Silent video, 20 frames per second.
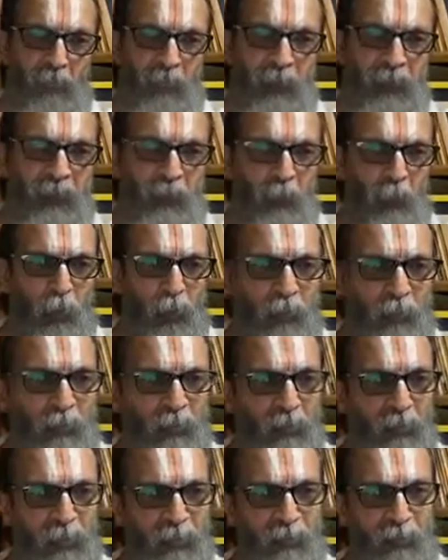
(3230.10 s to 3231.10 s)
but somehow
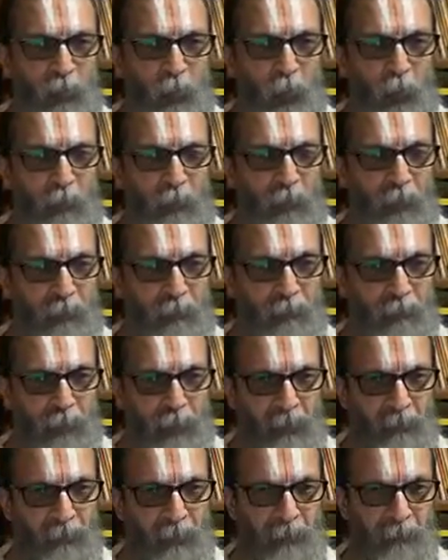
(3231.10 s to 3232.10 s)
has lost the original
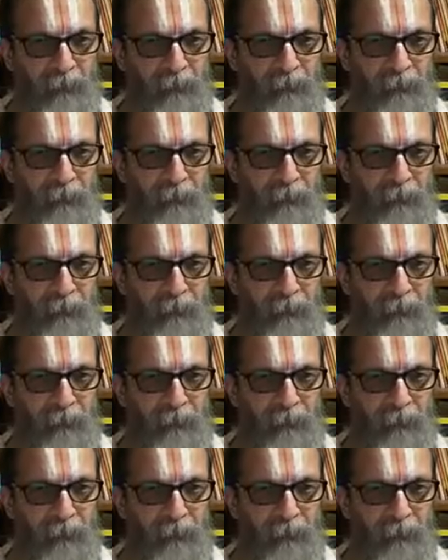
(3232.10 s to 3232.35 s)
flavor.